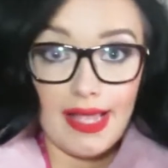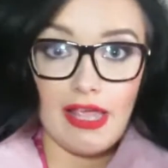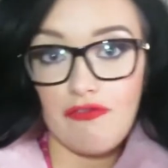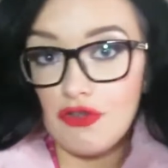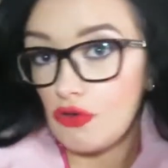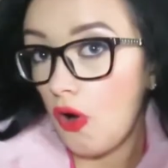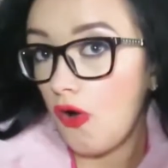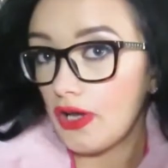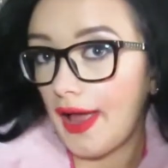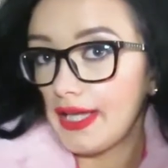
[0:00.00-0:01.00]
if you've
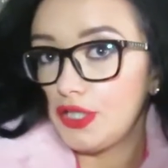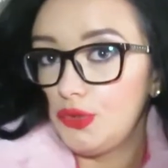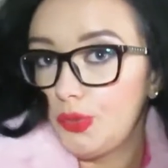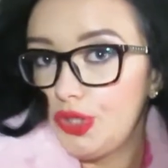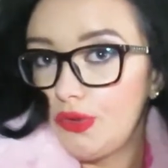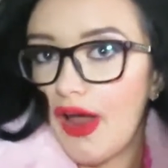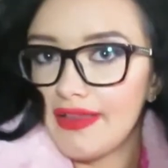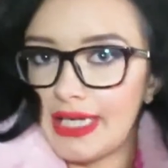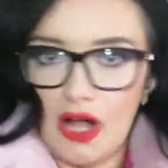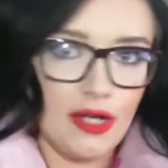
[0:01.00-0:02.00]
got like you like
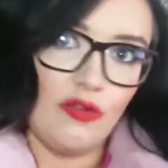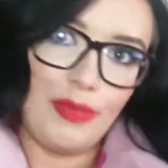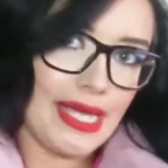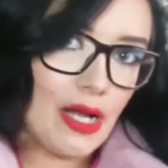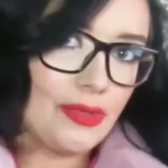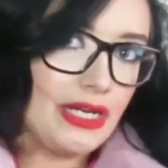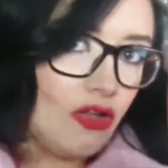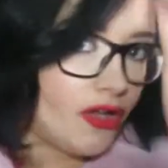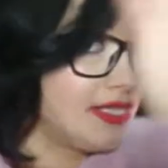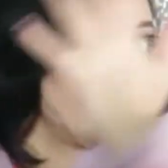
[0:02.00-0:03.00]
that kind of pin-uppy
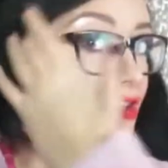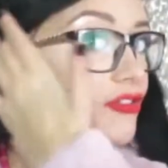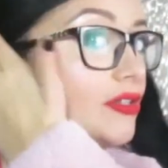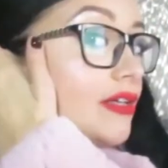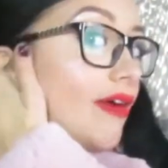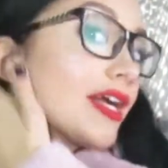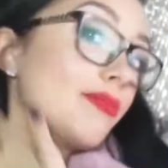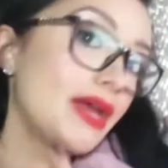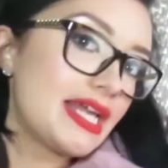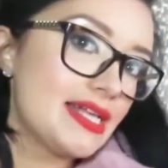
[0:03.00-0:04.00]
look, I definitely
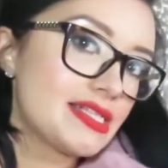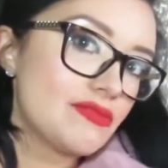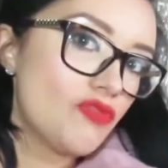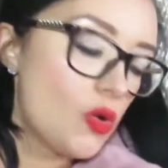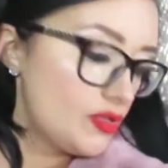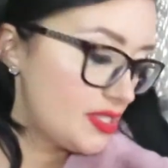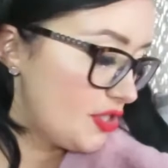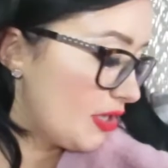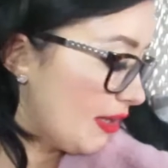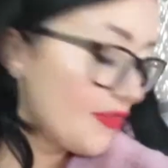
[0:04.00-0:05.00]
recommend getting some rollers
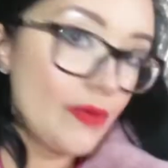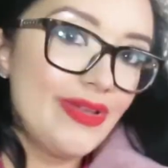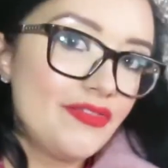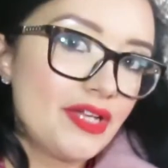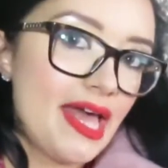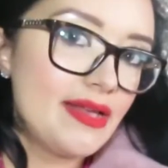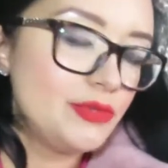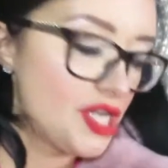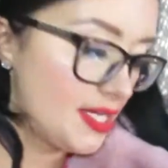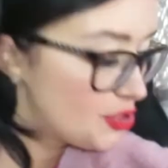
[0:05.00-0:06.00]
in your life. They're a bit of a game
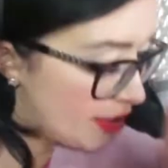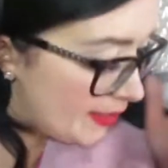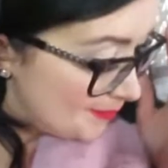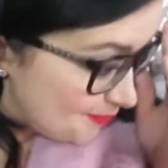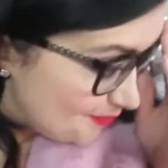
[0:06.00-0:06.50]
changer.